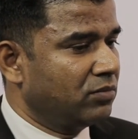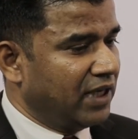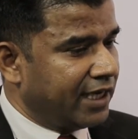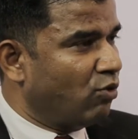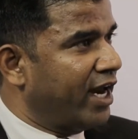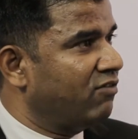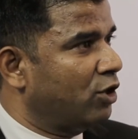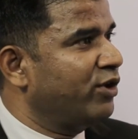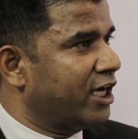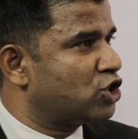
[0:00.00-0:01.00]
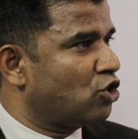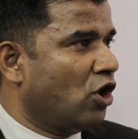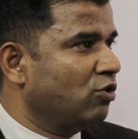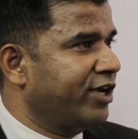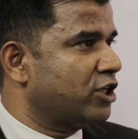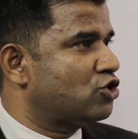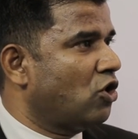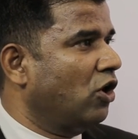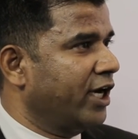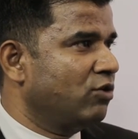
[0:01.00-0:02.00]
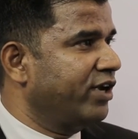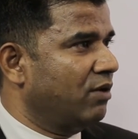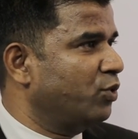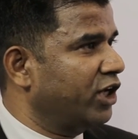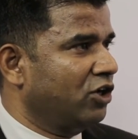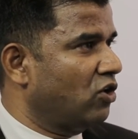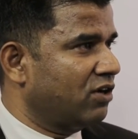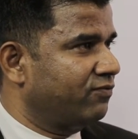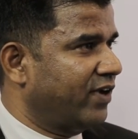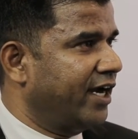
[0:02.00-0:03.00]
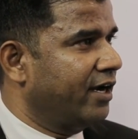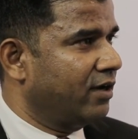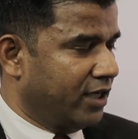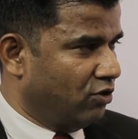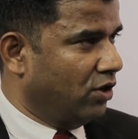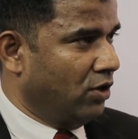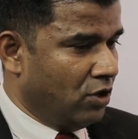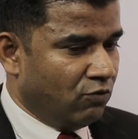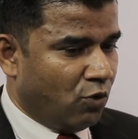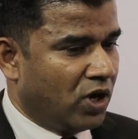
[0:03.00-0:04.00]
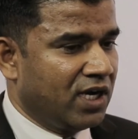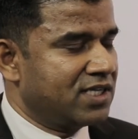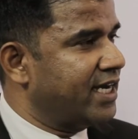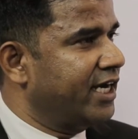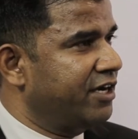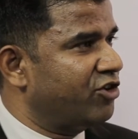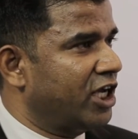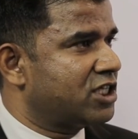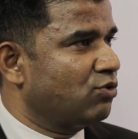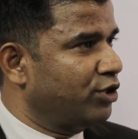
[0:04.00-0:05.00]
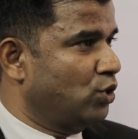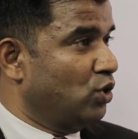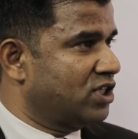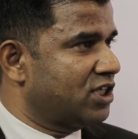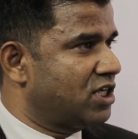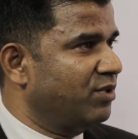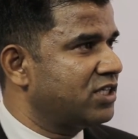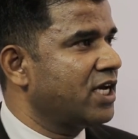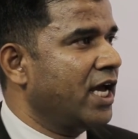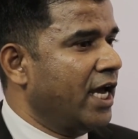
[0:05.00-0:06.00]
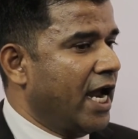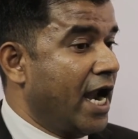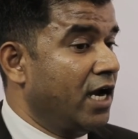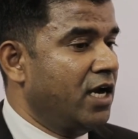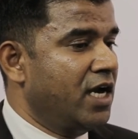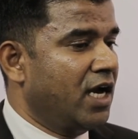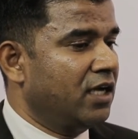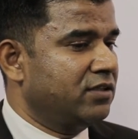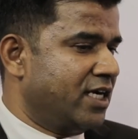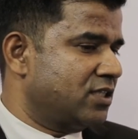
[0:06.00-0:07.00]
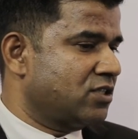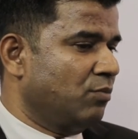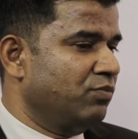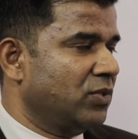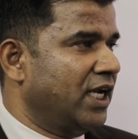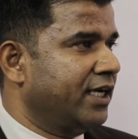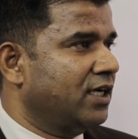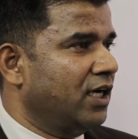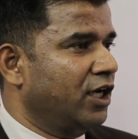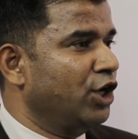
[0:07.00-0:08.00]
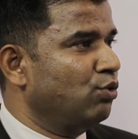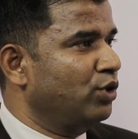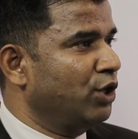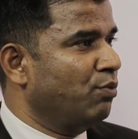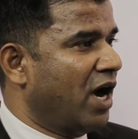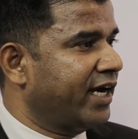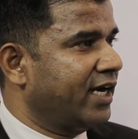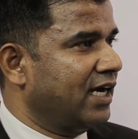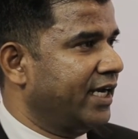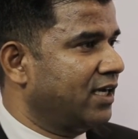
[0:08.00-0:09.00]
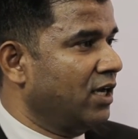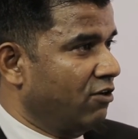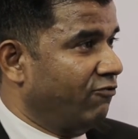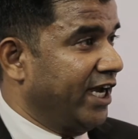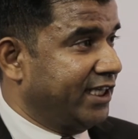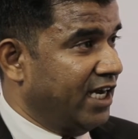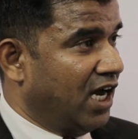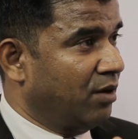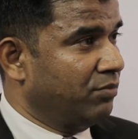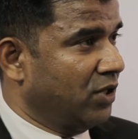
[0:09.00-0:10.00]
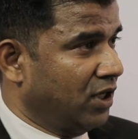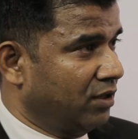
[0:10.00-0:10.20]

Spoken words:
like wherever we are strong, and we are putting a lot of you know, focus and interest with those customers. And there are some like new market like Vietnam,